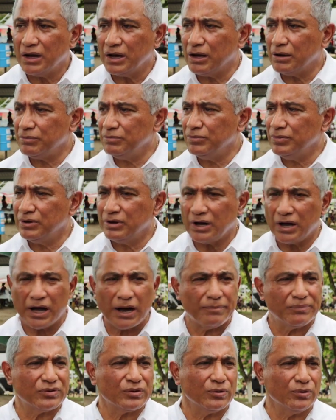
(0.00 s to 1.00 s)
Um,
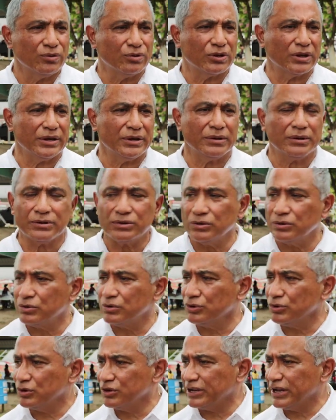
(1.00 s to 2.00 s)
absolutely, you,
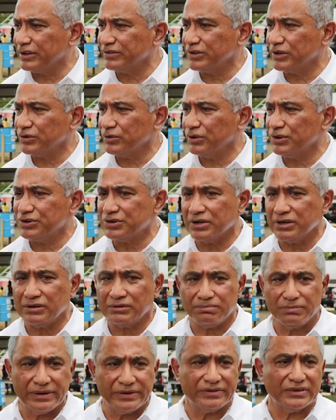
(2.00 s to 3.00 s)
you could ask that
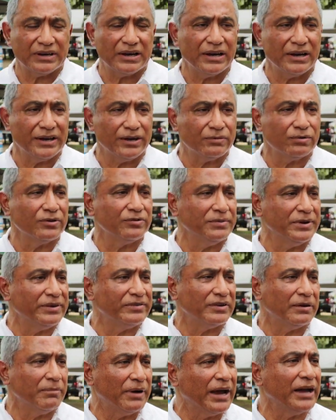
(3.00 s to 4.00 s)
question. Basically, it was
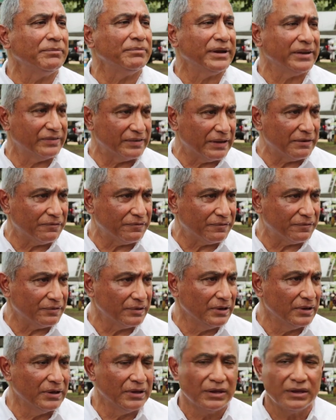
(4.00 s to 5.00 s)
Minister Mai and myself
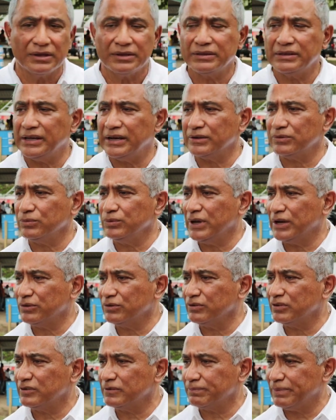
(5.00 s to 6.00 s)
that we had
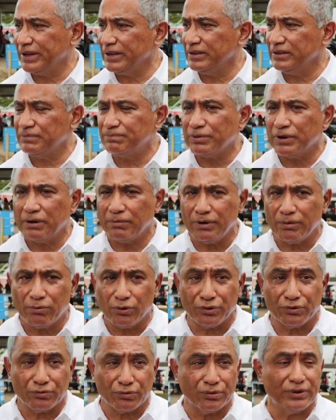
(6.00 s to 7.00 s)
to spend probably
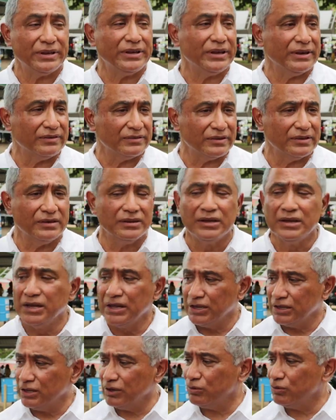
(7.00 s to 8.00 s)
about three days in
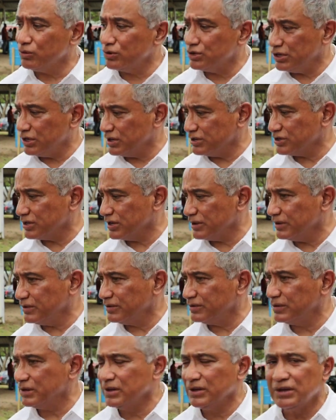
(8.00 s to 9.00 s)

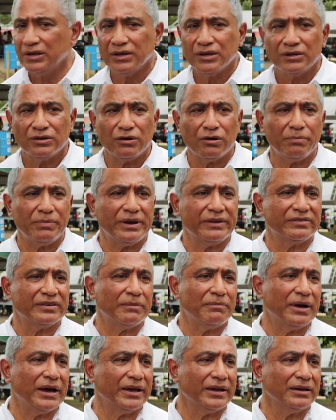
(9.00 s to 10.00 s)
negotiations. Now,
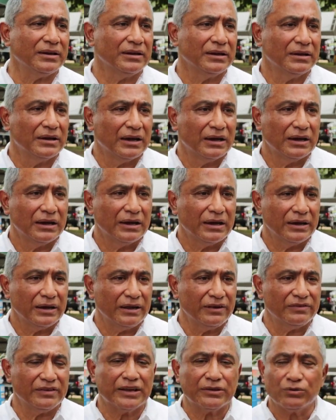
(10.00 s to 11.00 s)
Minister Mai
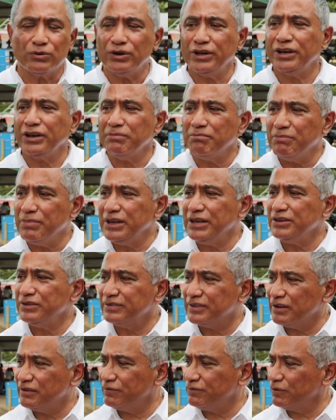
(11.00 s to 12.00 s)
is not only the
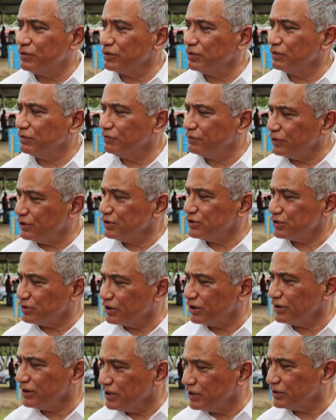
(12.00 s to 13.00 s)
minister for, for the
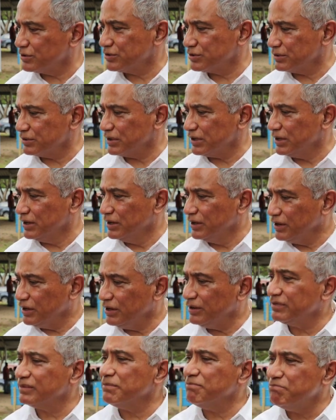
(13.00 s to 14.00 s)
sugar industry,
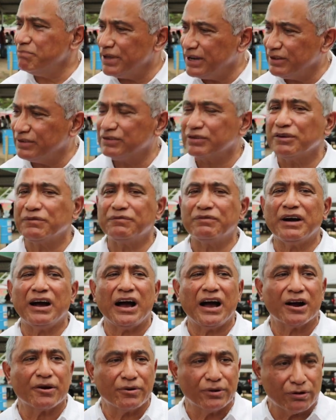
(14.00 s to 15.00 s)
he's a minister of
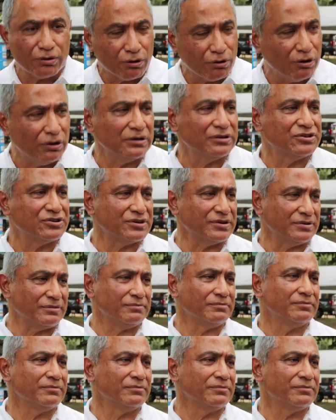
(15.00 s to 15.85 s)
agriculture,